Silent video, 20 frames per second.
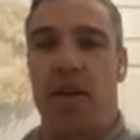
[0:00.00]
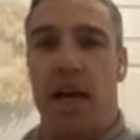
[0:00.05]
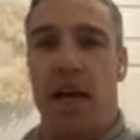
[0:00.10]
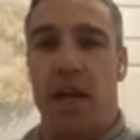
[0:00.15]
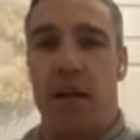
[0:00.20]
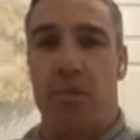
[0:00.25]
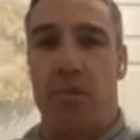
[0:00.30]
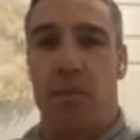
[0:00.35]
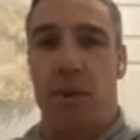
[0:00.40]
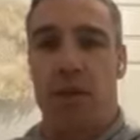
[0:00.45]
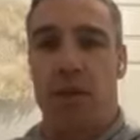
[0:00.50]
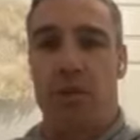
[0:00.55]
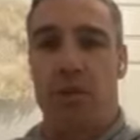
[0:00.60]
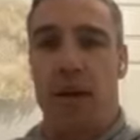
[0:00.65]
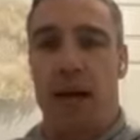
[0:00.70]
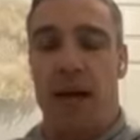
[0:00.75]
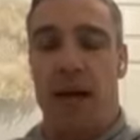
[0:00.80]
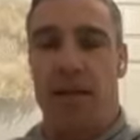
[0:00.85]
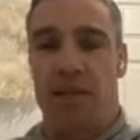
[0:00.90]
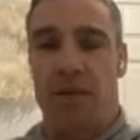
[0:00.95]
and boss
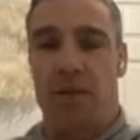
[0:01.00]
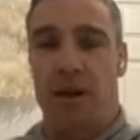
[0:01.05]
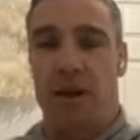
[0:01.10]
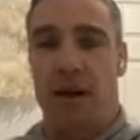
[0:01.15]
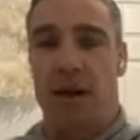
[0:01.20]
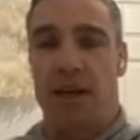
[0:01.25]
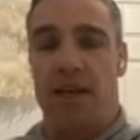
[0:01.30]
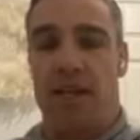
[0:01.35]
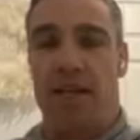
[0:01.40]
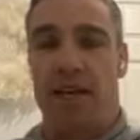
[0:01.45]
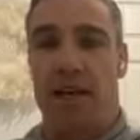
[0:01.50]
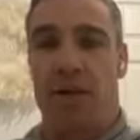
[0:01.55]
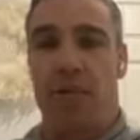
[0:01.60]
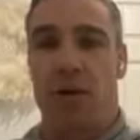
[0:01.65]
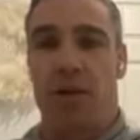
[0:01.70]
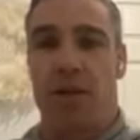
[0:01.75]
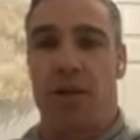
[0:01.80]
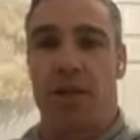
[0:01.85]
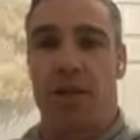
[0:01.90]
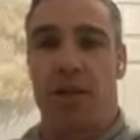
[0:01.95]
players around and tell them
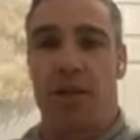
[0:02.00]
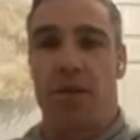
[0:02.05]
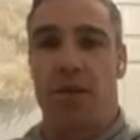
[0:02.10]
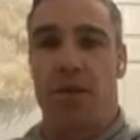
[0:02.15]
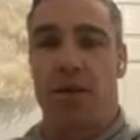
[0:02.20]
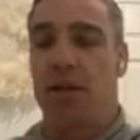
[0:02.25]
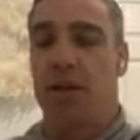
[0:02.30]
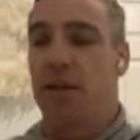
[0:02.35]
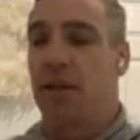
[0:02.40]
what to do.